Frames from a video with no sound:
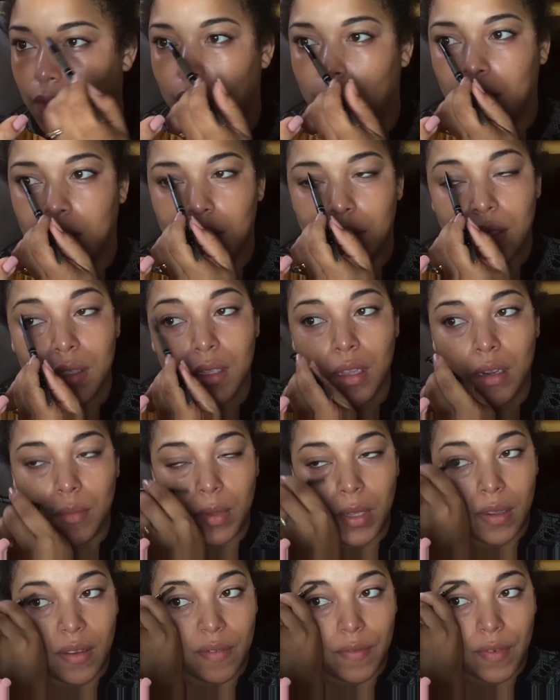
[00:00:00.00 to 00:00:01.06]
And this is gonna
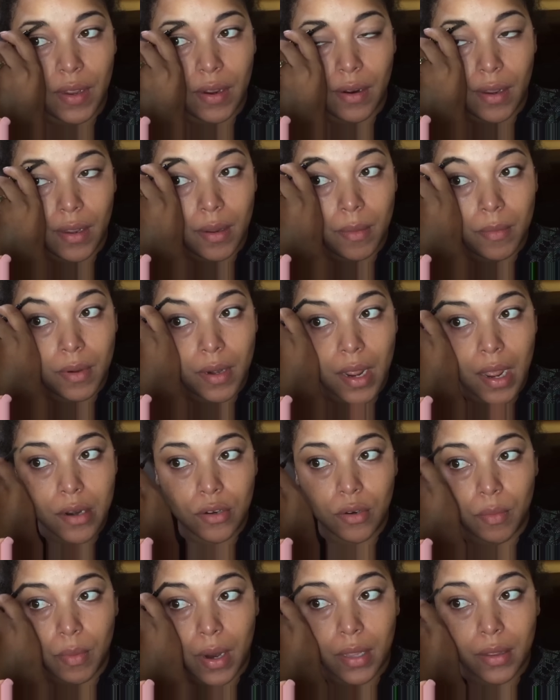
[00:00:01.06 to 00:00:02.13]
be a very
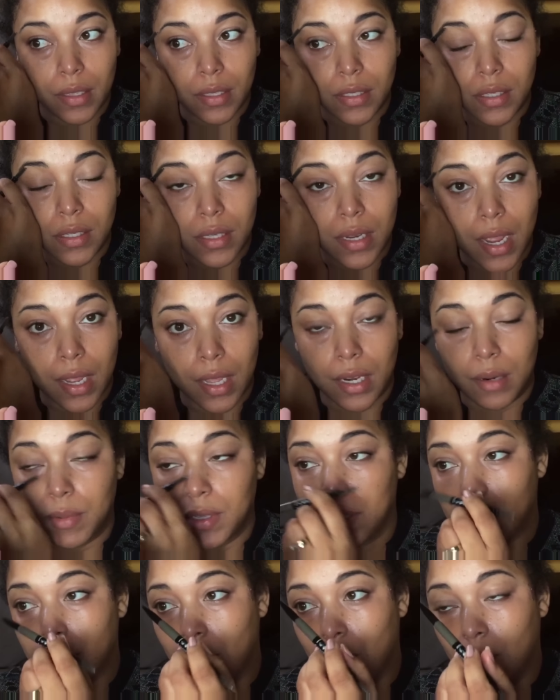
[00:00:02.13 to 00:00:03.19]
natural brow. This is not gonna be
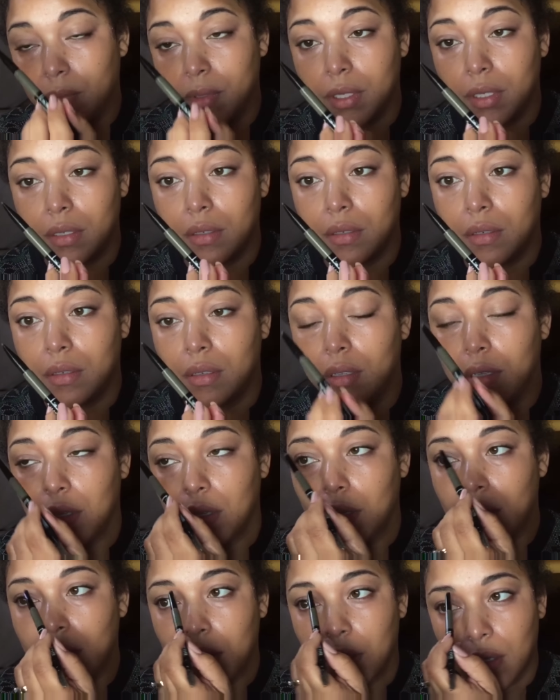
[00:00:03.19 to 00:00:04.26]
sculpted.
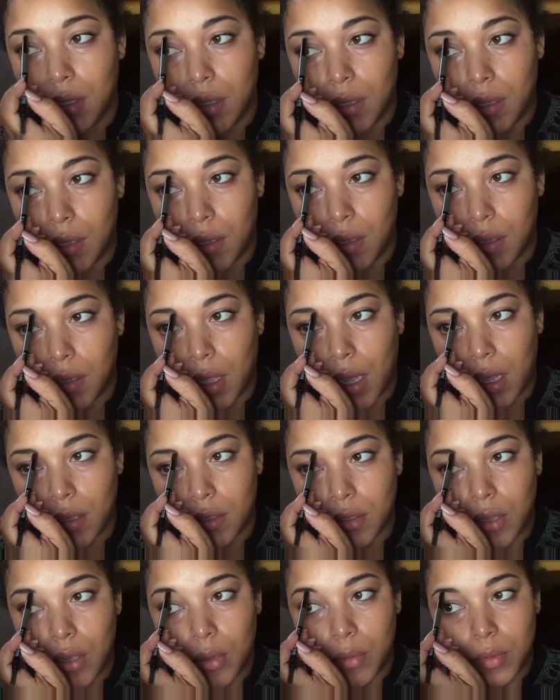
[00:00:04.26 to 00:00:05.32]
Like a
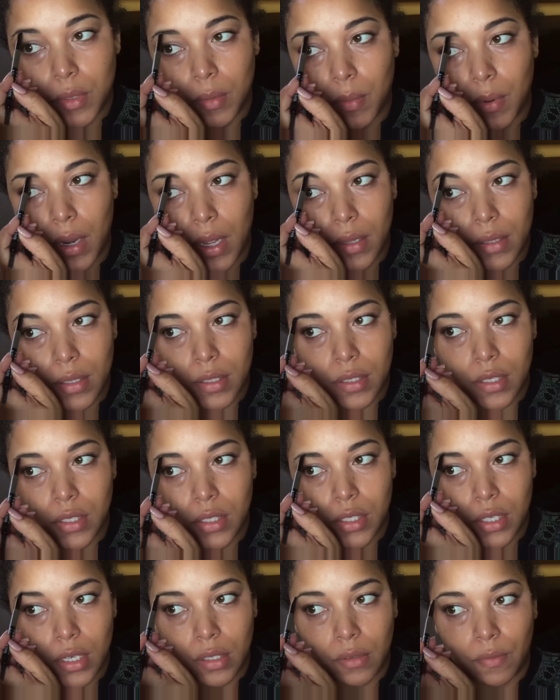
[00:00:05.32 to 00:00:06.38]
sculpted brow. This
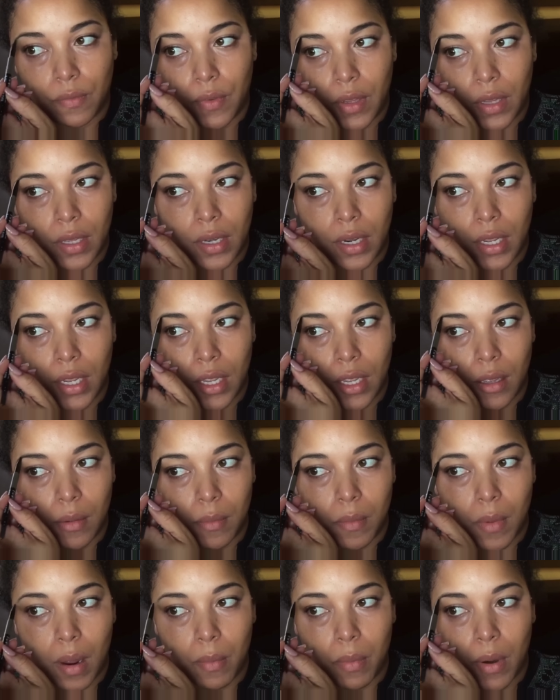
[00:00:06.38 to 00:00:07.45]
is just filling
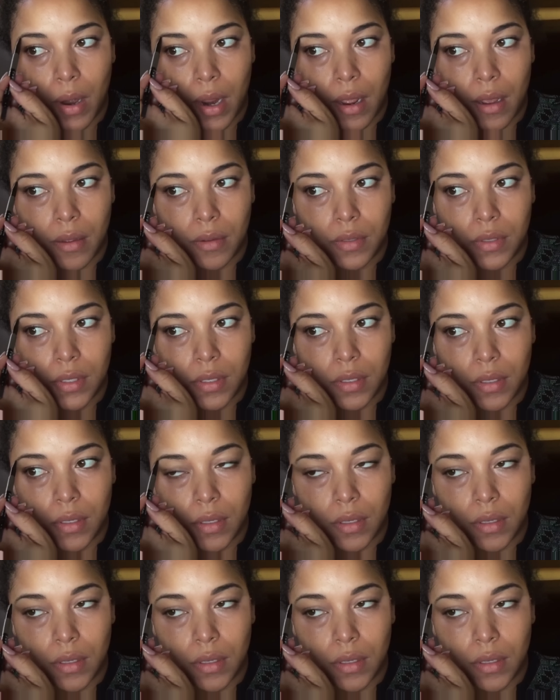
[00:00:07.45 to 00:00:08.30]
in my brows